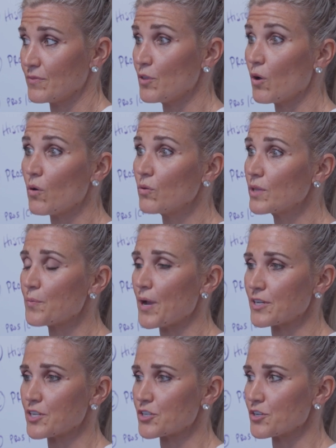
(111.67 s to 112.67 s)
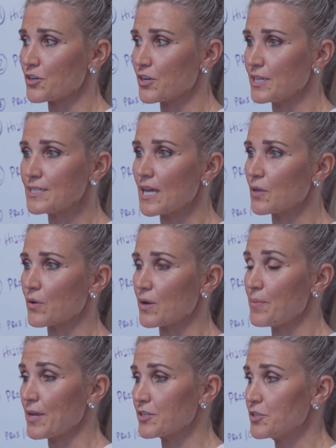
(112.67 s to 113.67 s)
the only practitioner in Delaware
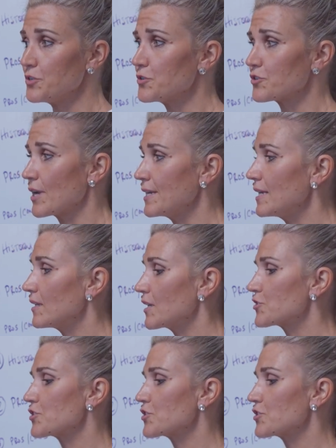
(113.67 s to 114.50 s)
about to use dry needling.